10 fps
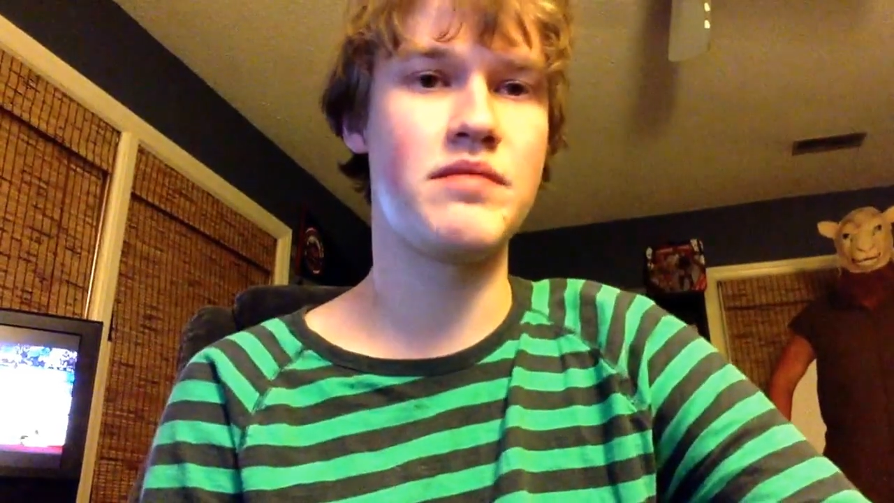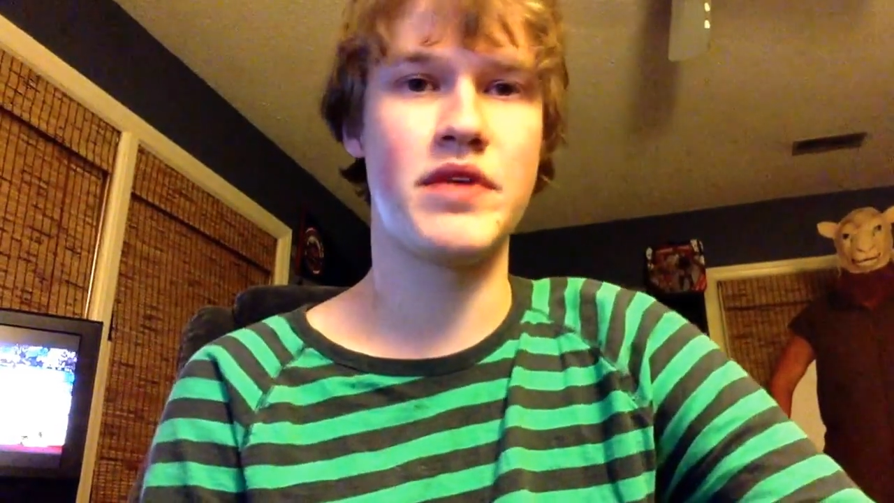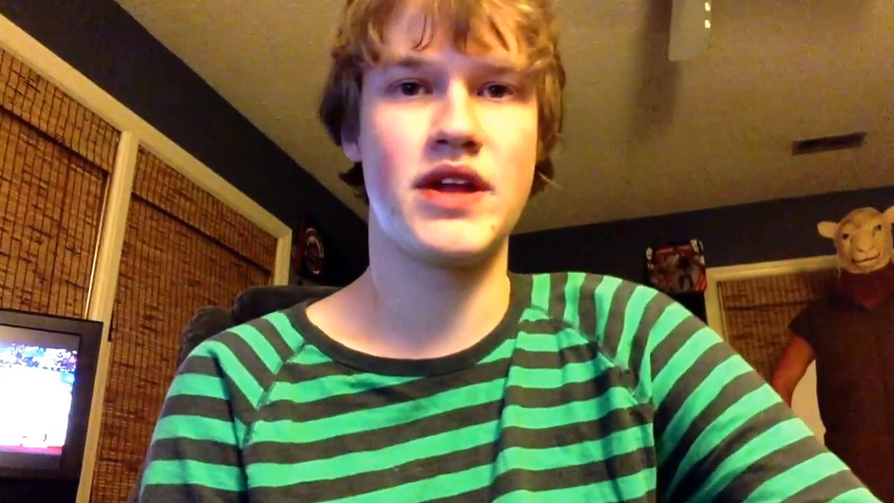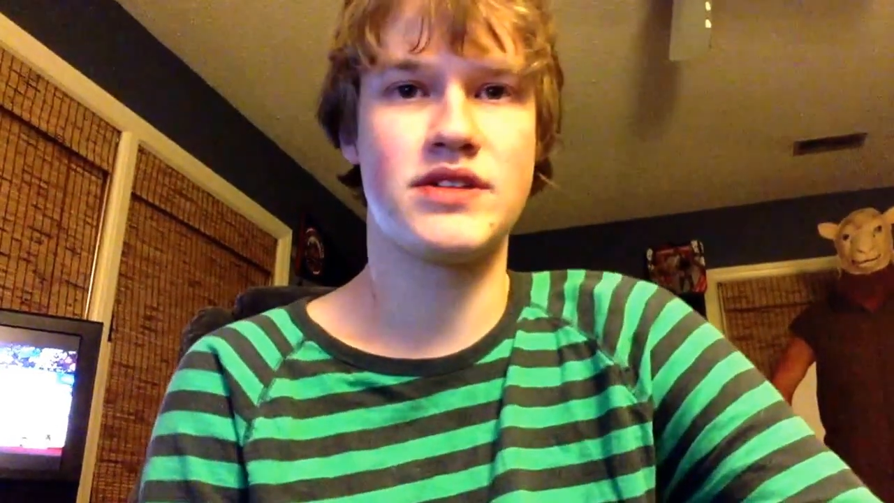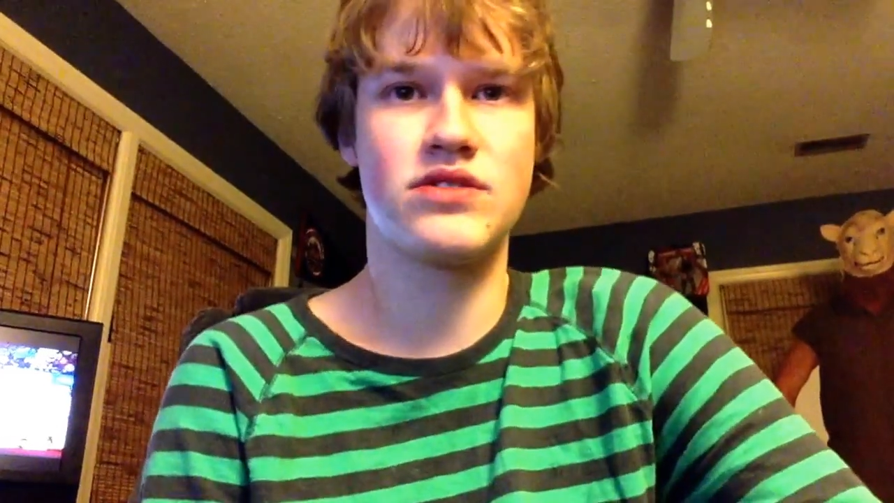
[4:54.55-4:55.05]

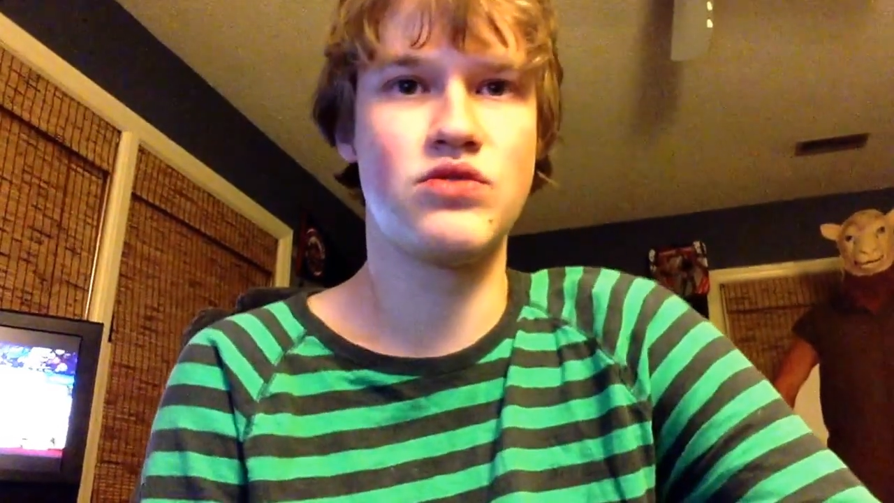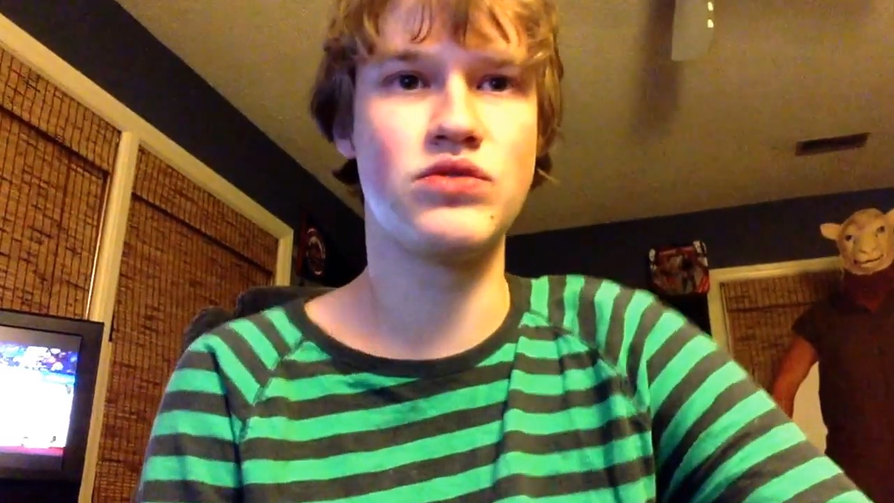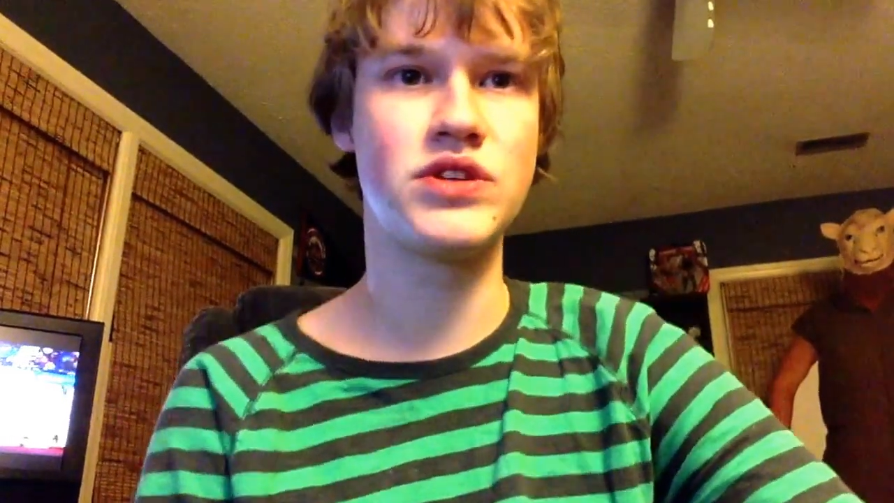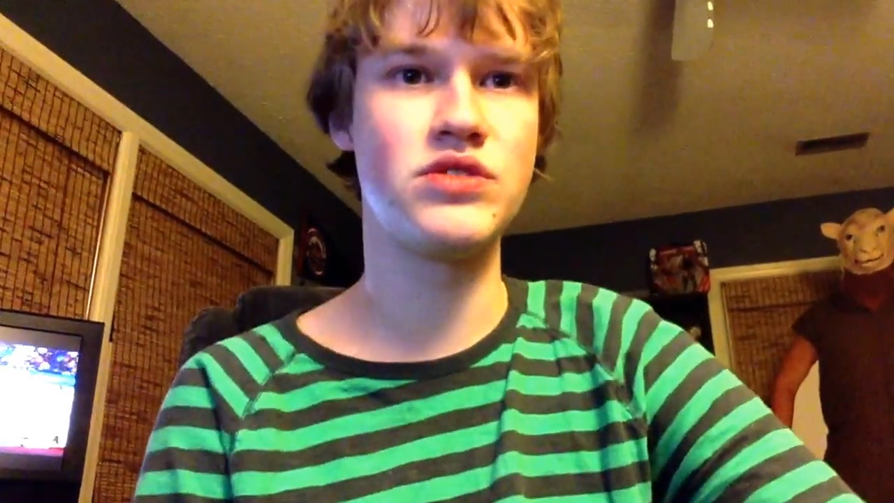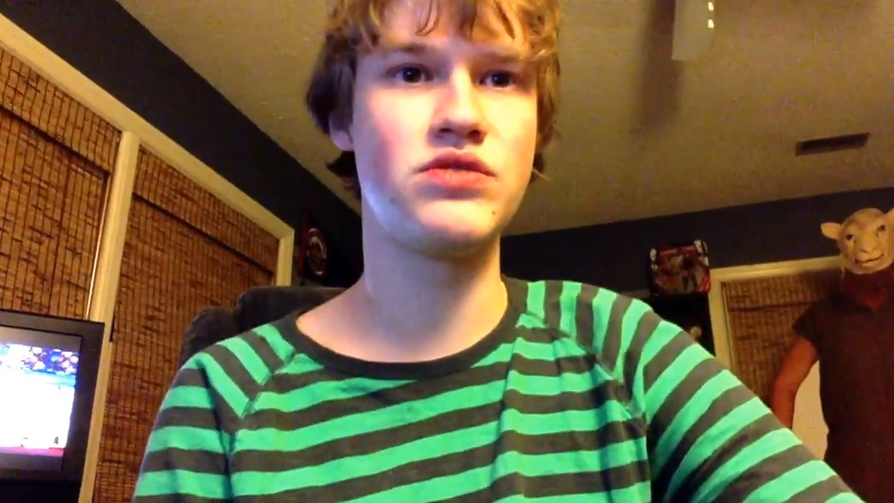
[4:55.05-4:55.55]
But that's cool
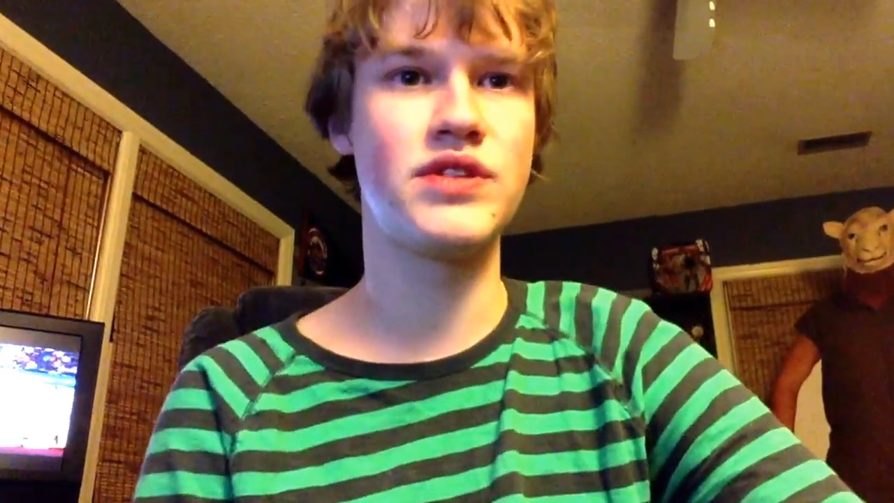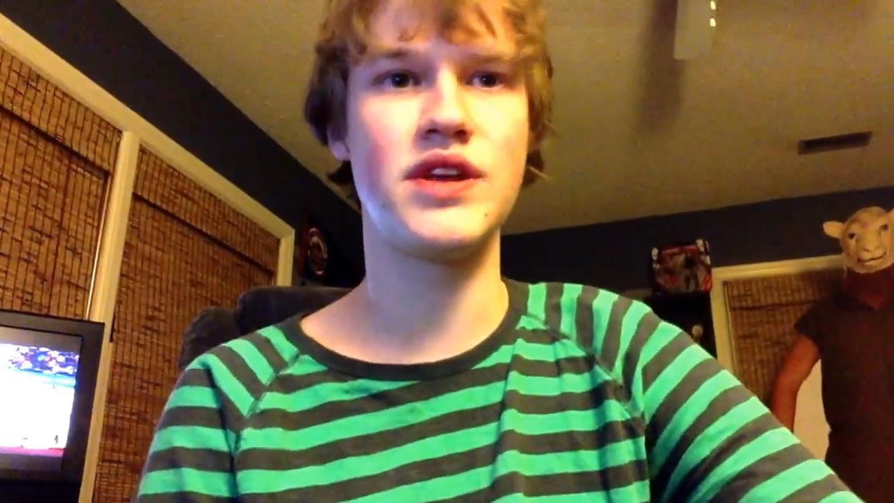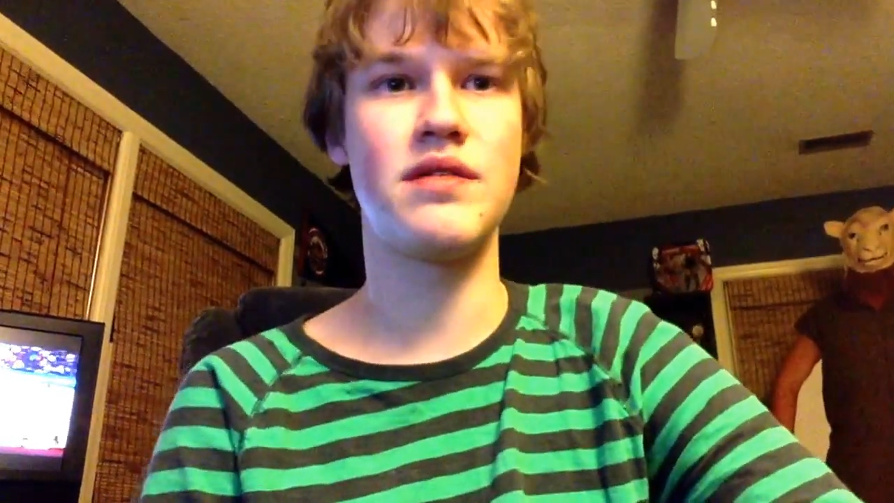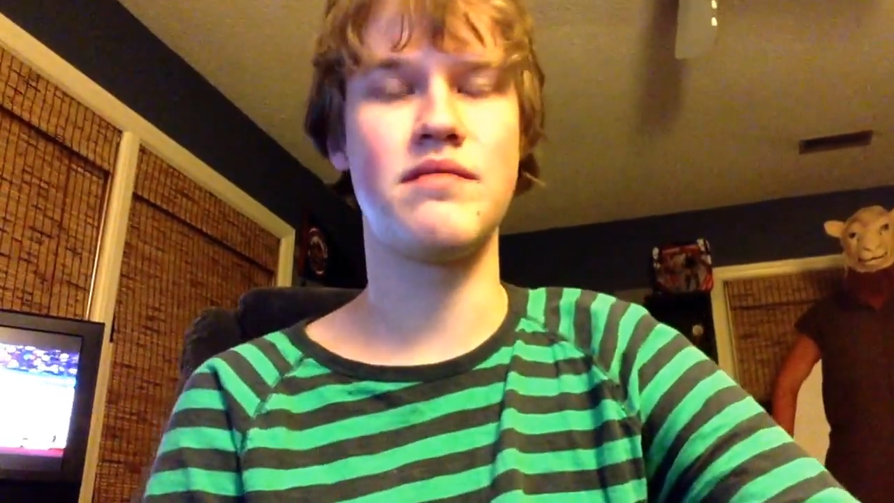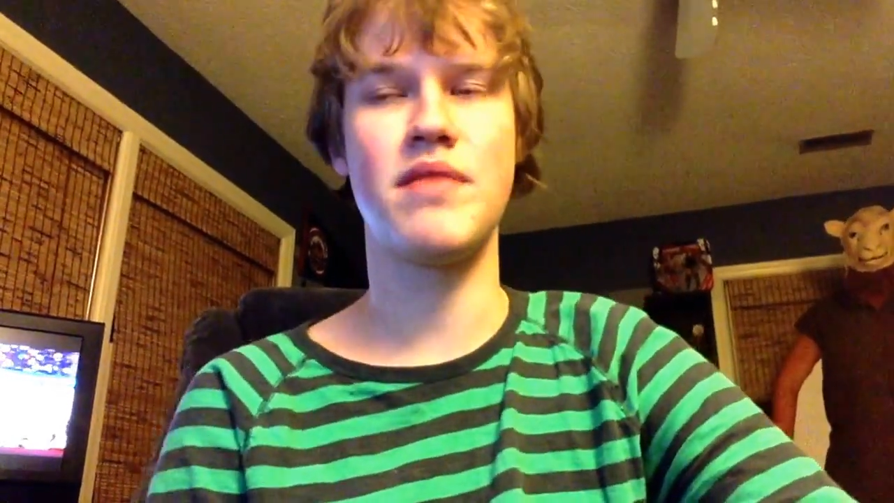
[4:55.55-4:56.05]
too. It
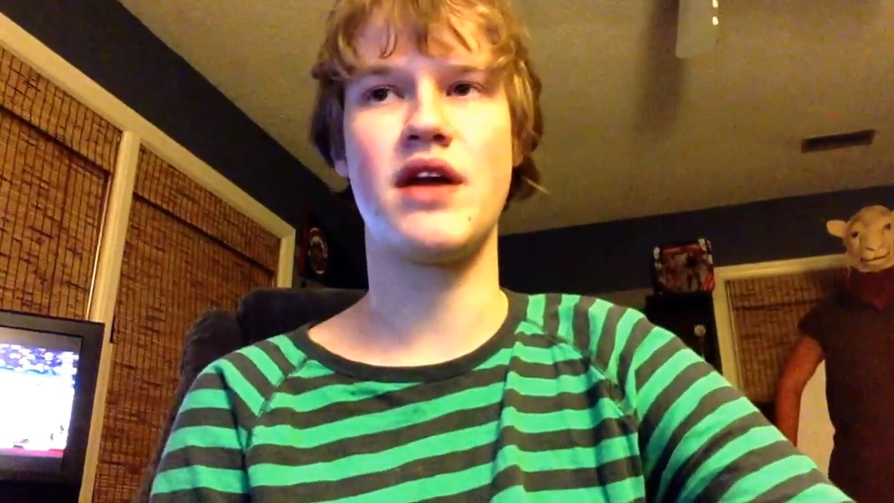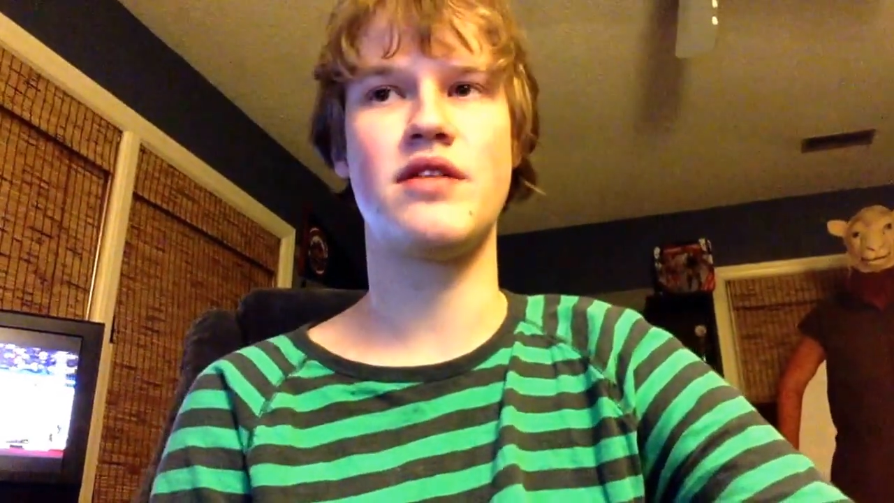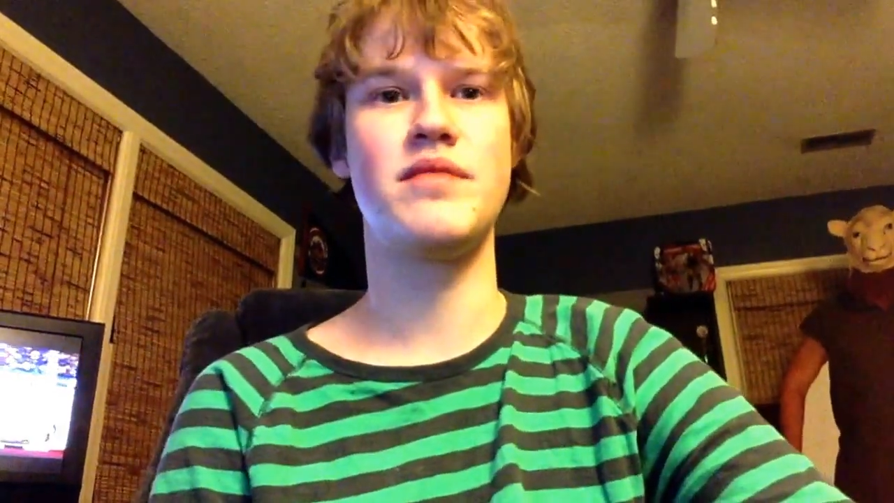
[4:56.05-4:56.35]
doesn't matter to